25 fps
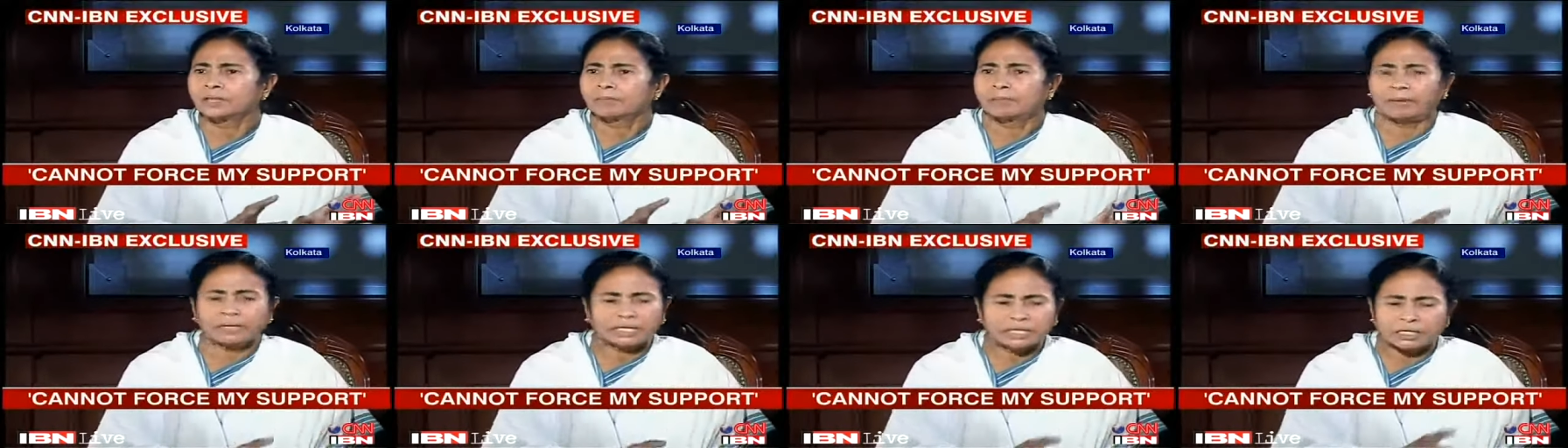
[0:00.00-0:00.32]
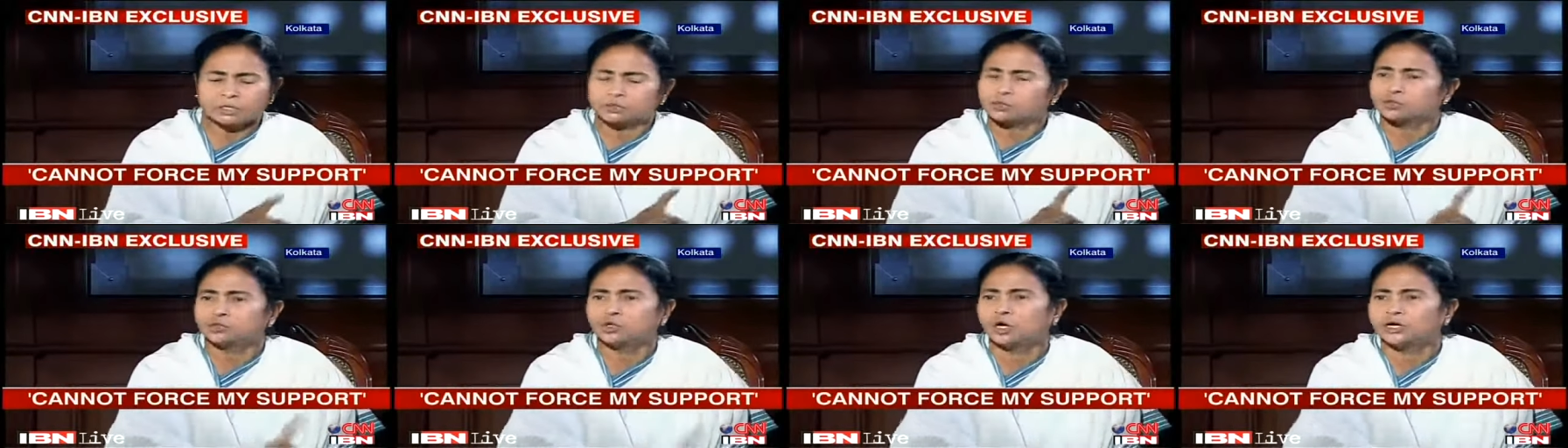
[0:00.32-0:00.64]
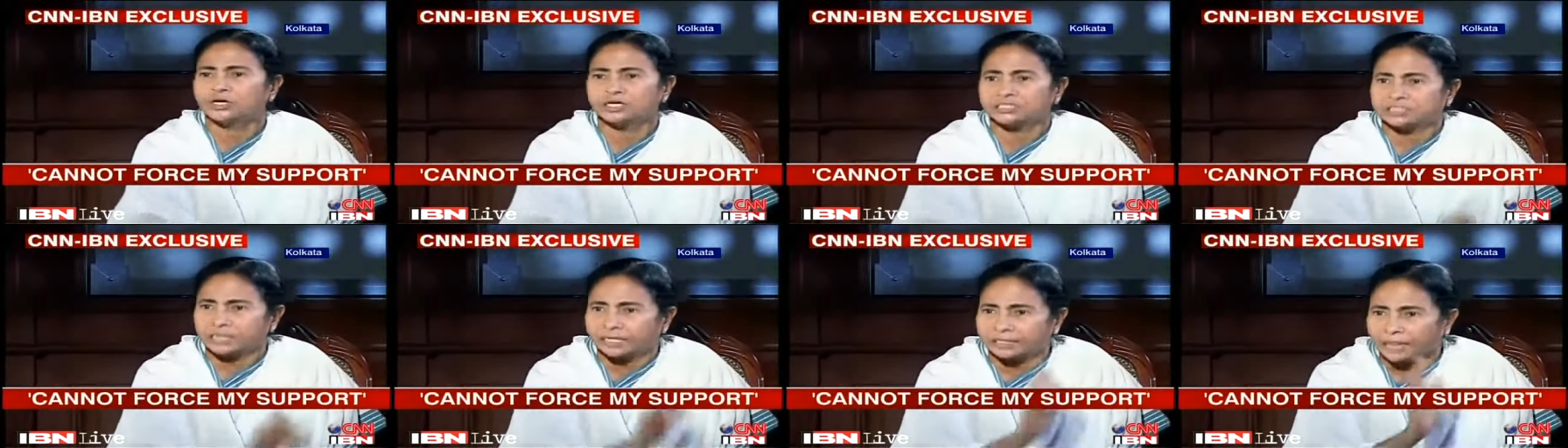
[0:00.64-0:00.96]
But he should
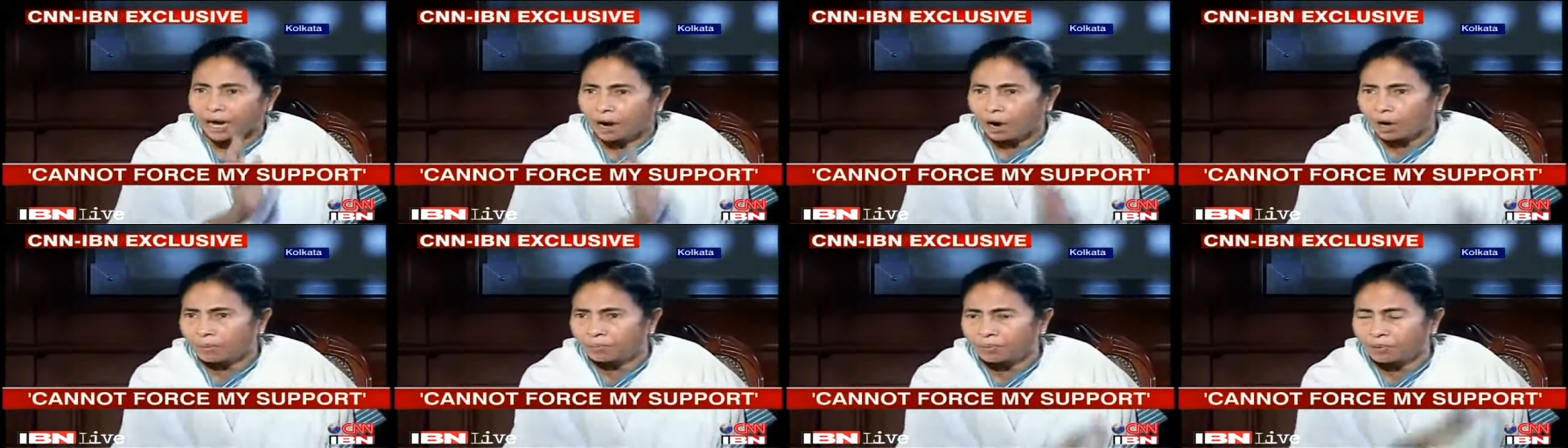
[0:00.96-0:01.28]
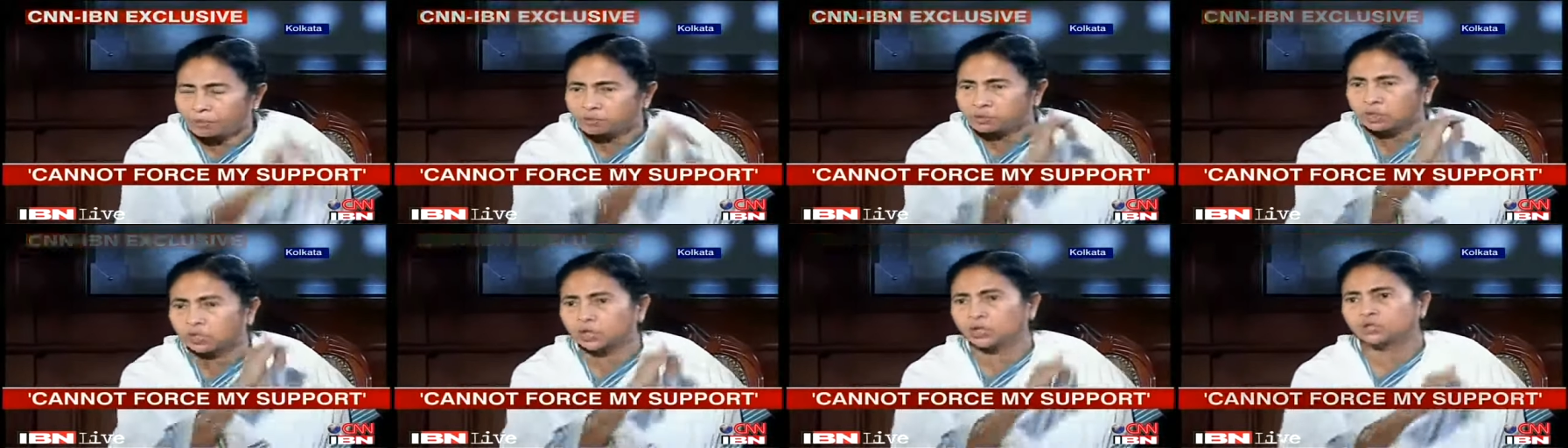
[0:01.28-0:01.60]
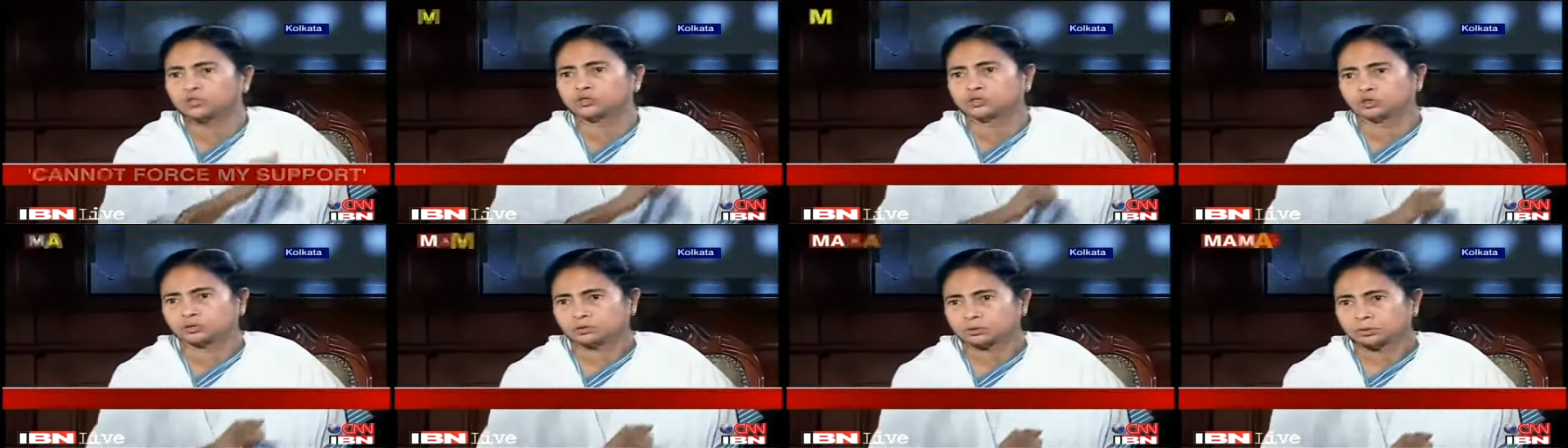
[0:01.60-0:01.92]
not decide our future
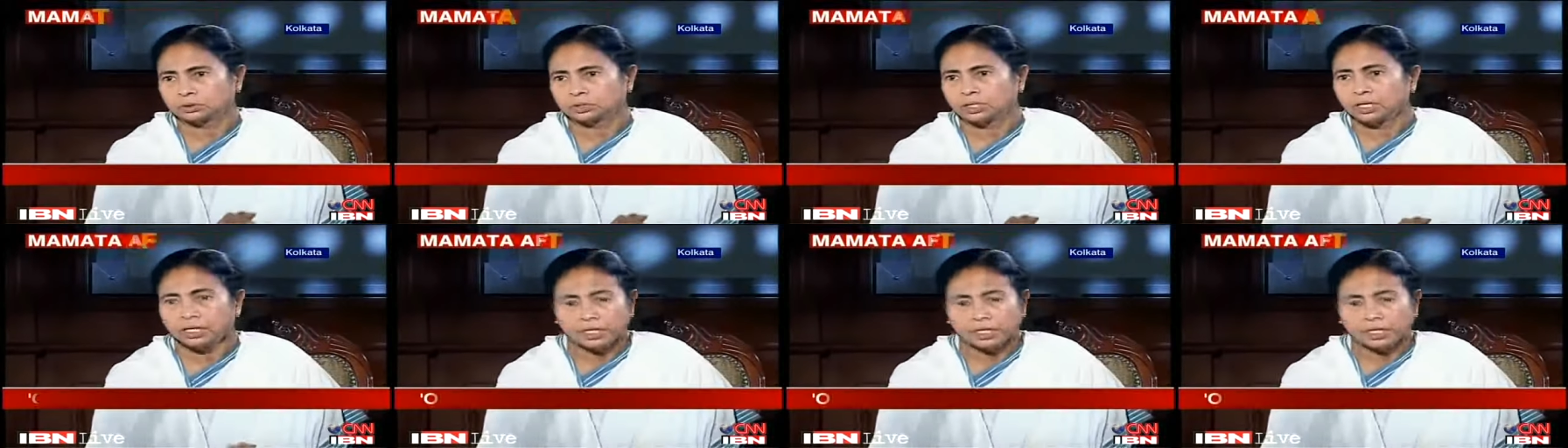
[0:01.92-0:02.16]
also.